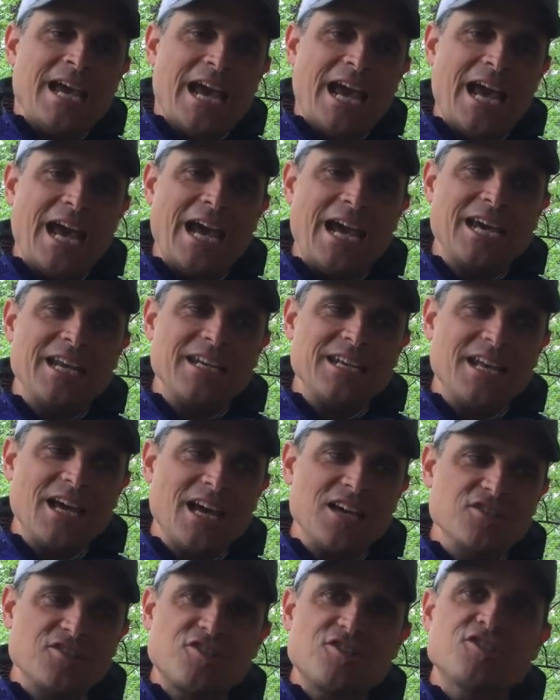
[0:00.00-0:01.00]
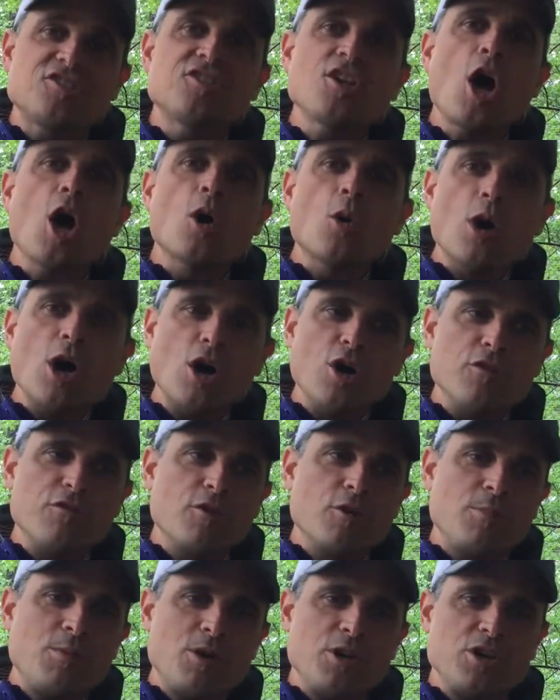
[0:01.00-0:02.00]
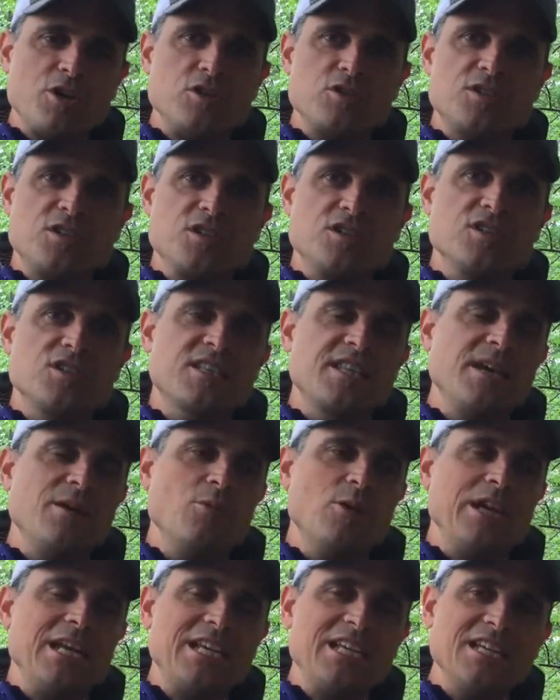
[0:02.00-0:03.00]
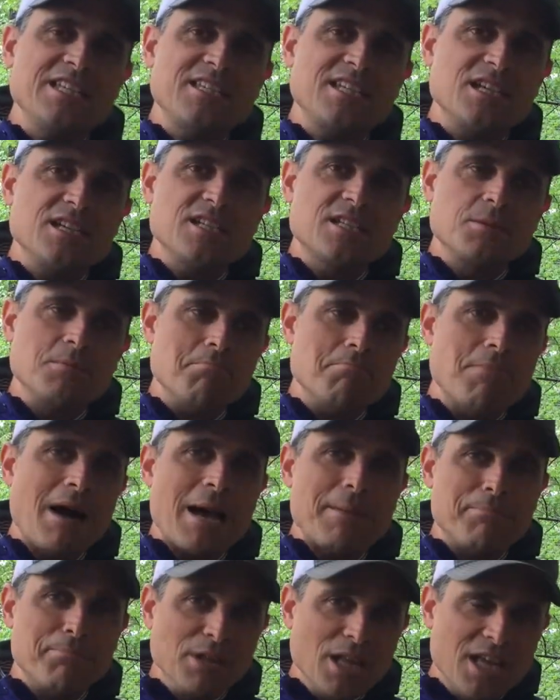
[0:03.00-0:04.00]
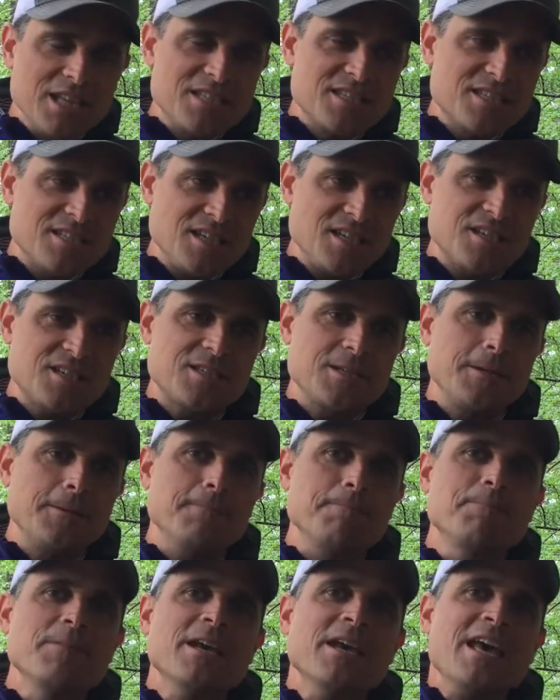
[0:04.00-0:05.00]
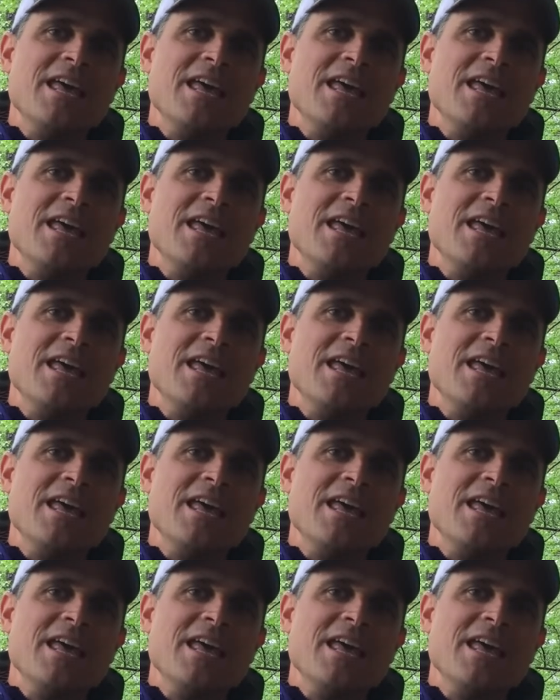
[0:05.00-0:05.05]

and so overproduces that when it gets into my blood system,